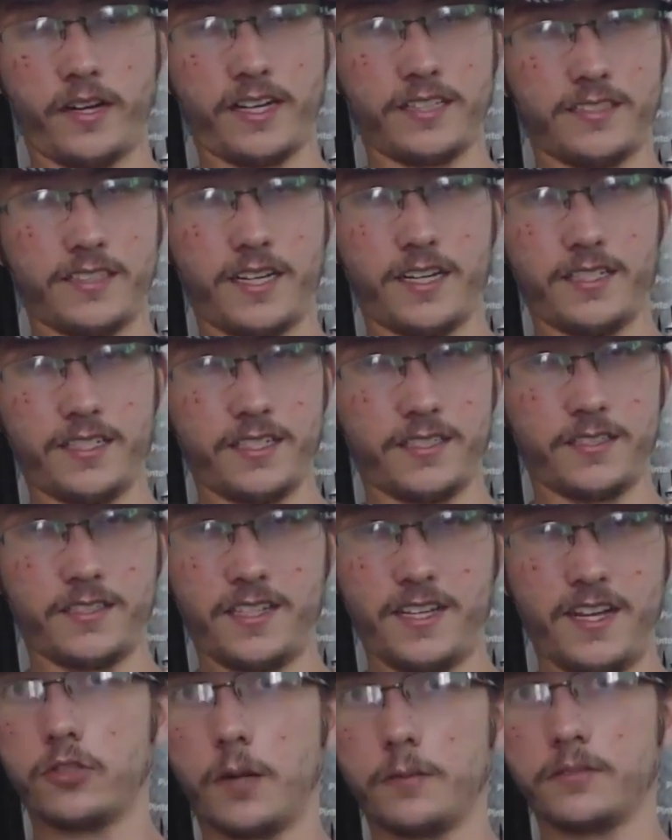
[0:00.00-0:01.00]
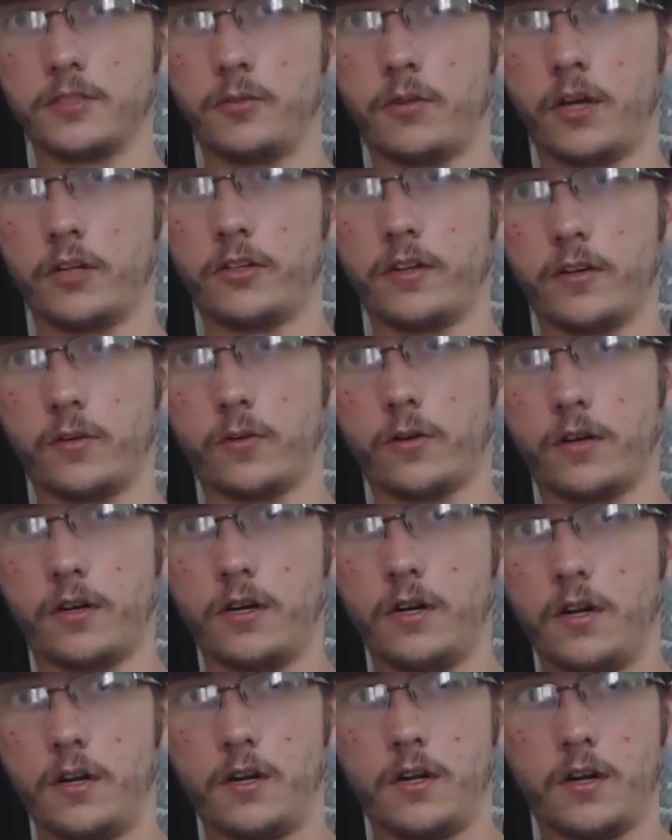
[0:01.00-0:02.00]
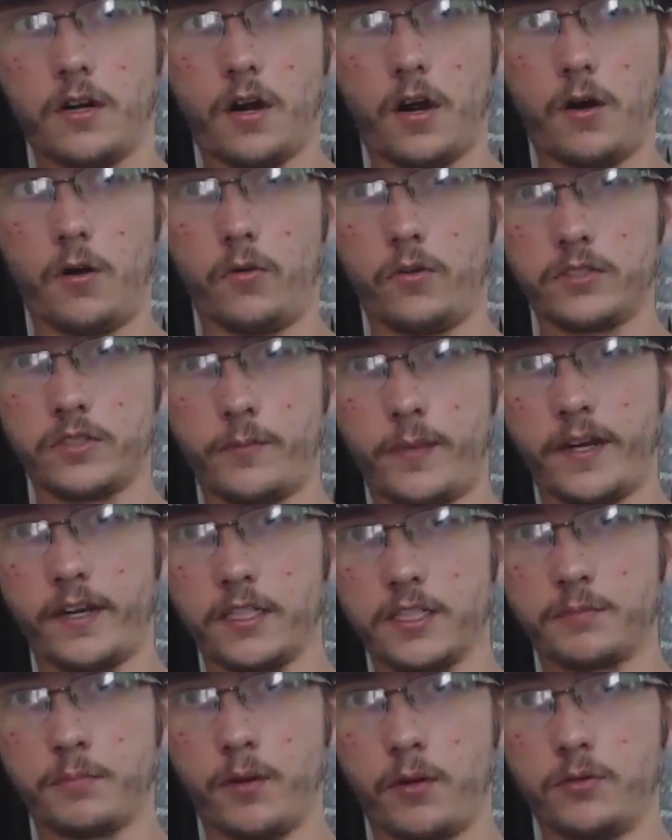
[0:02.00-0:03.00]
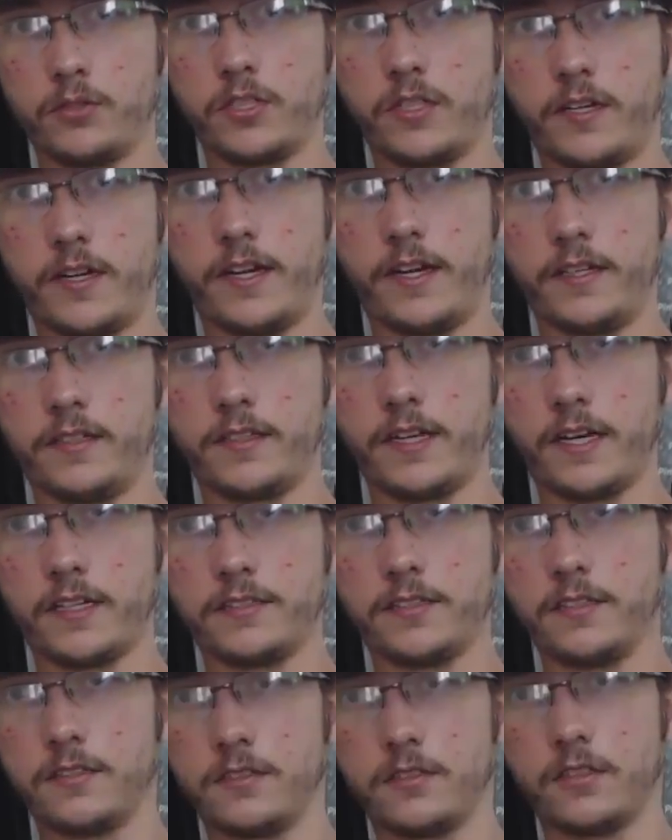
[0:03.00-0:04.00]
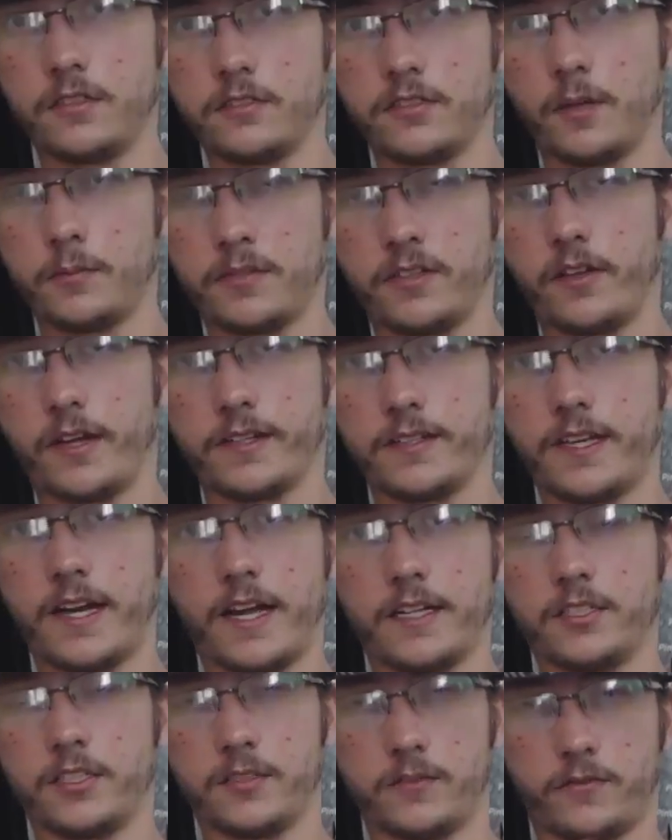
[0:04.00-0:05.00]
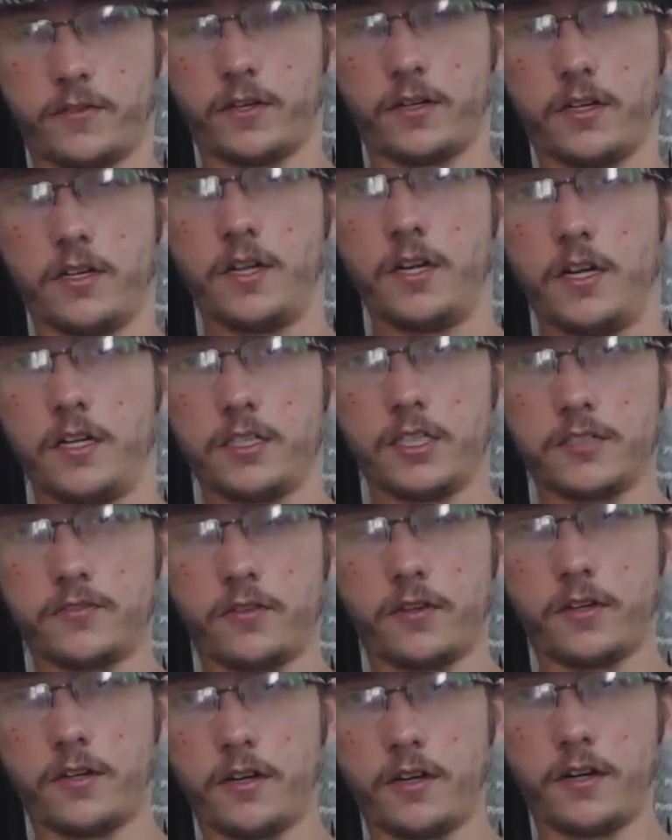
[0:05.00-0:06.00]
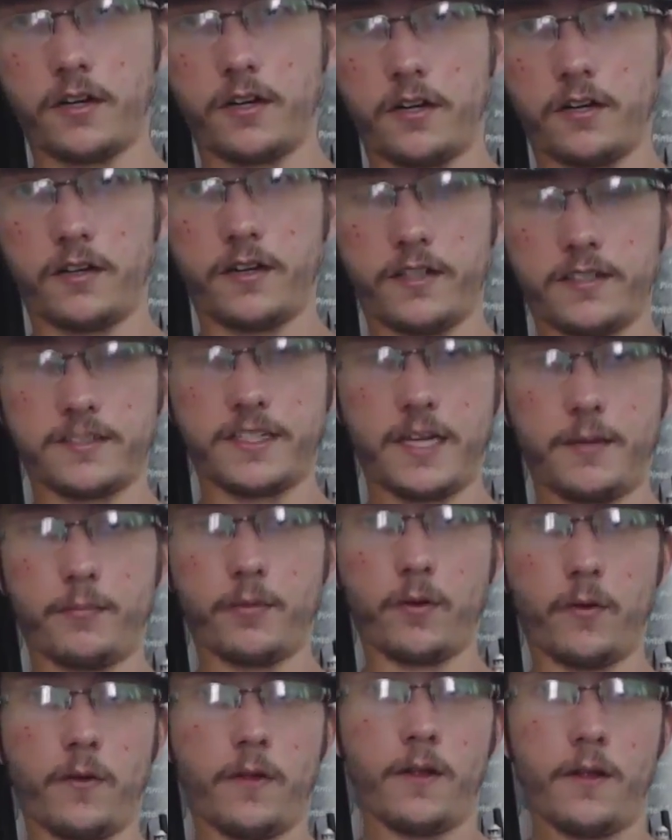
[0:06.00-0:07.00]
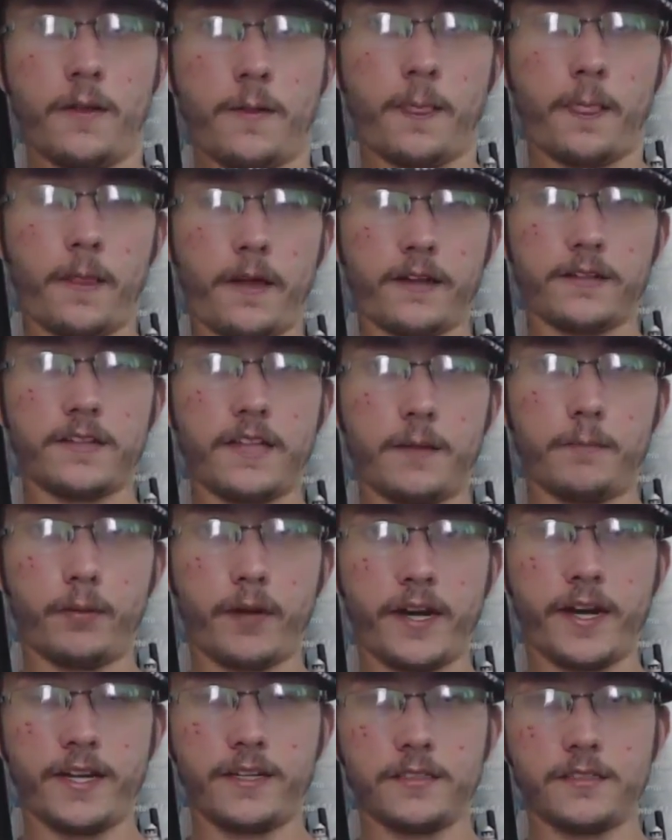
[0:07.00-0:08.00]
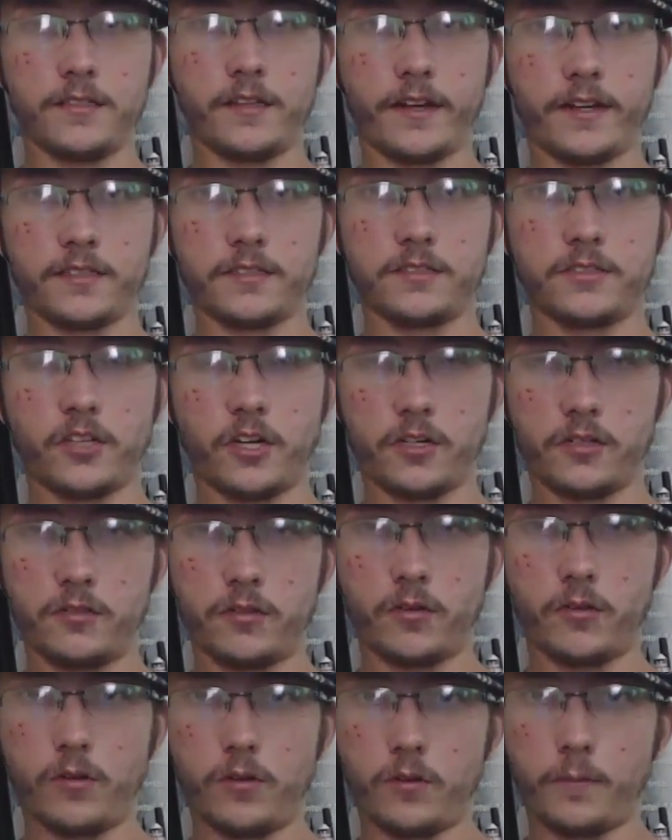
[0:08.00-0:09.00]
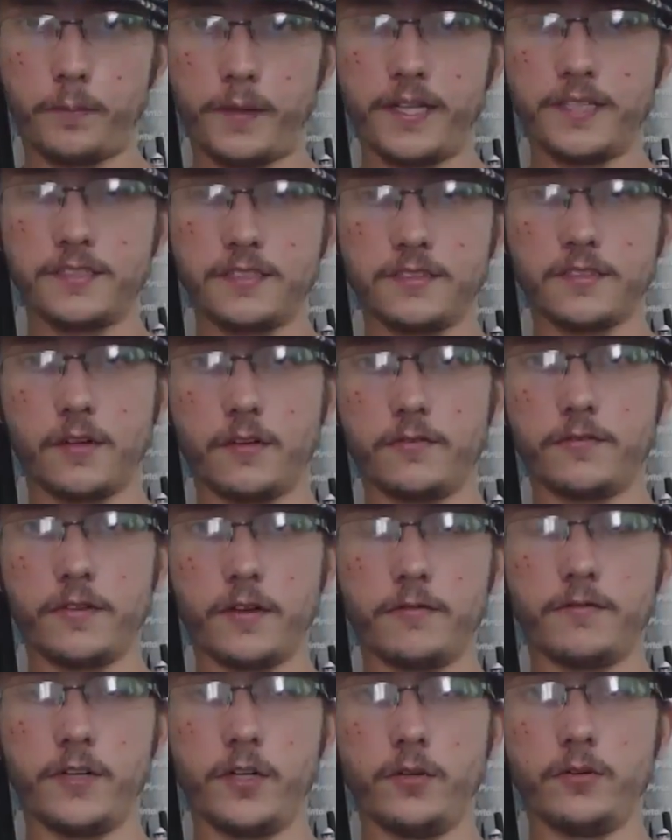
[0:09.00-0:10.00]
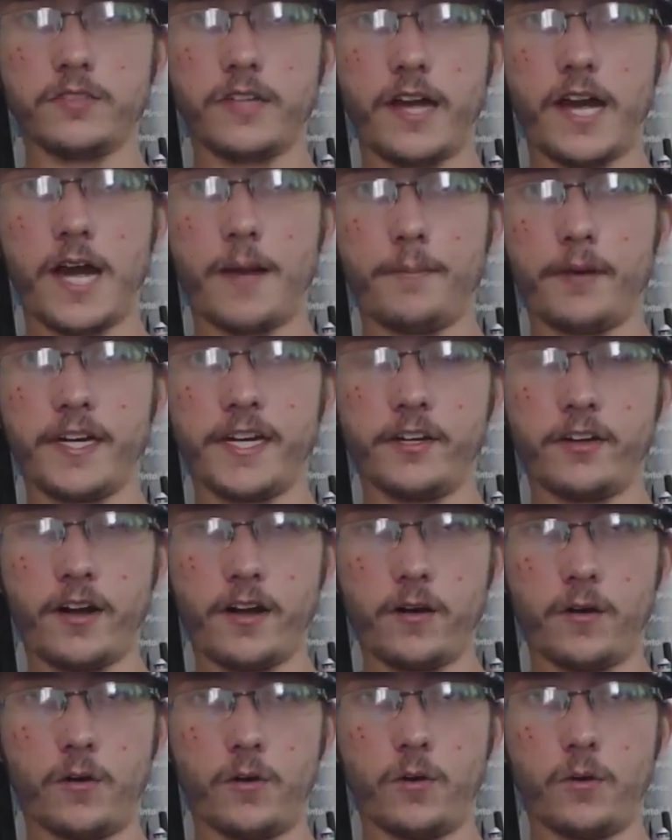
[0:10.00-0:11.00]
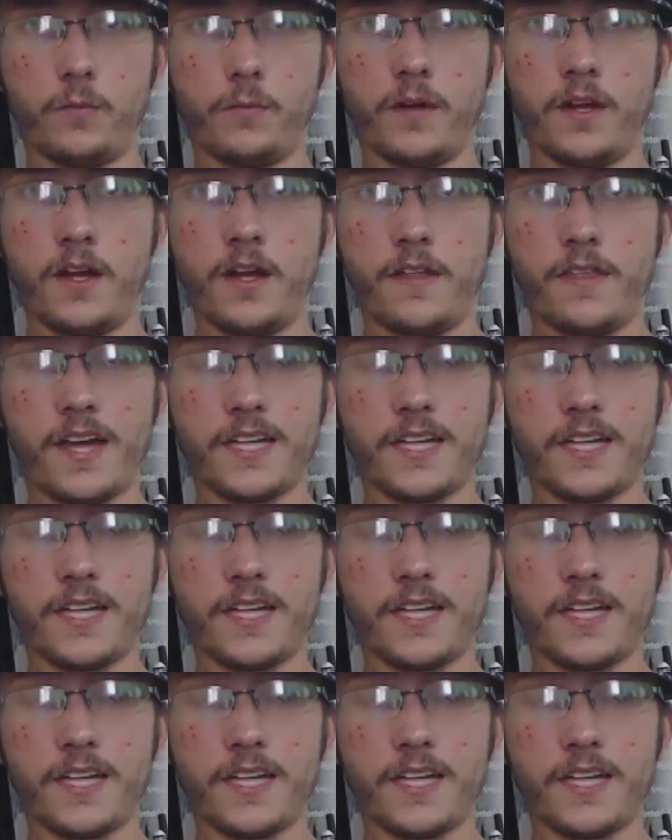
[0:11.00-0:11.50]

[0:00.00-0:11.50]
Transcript: Like I said, that now drops 200, or oh, there's a big explosion in Texas, or something like that. Just for just for uh, an example, like they bring in like certain little pieces of, of news that happen here at home.